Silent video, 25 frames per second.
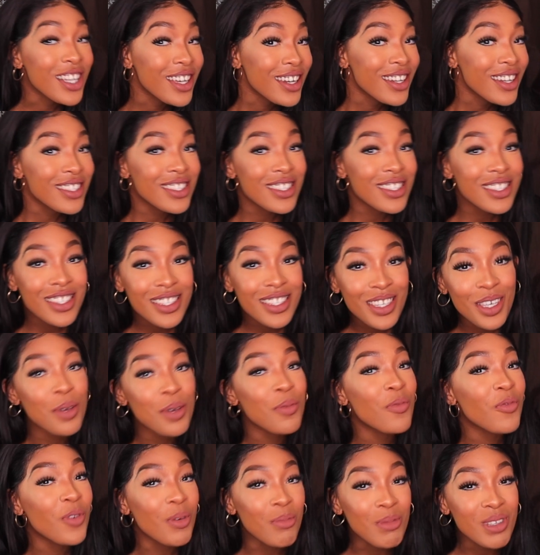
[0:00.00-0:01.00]
gonna
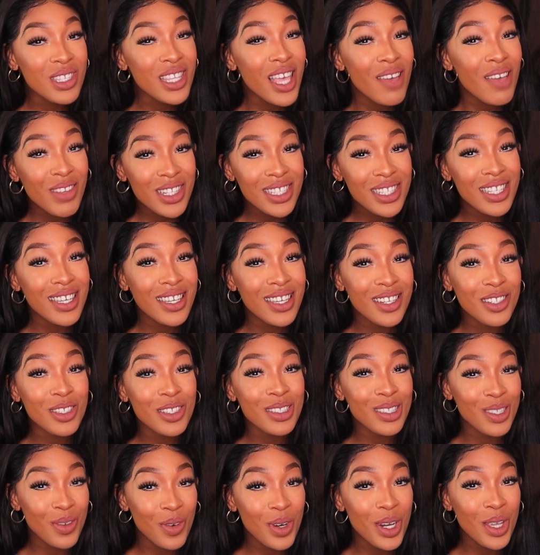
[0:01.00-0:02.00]
skip from 17
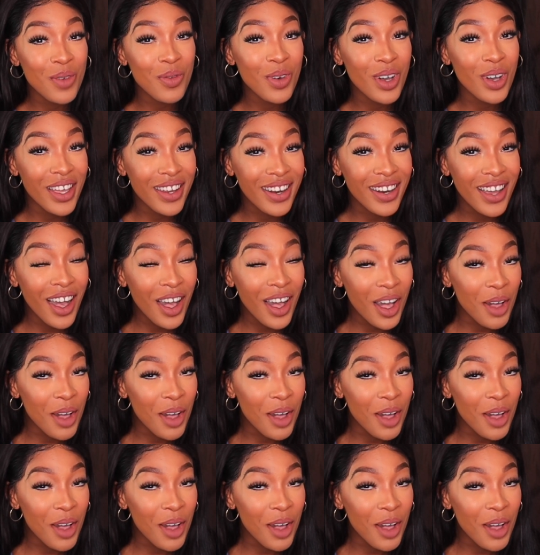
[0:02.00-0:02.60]
to 21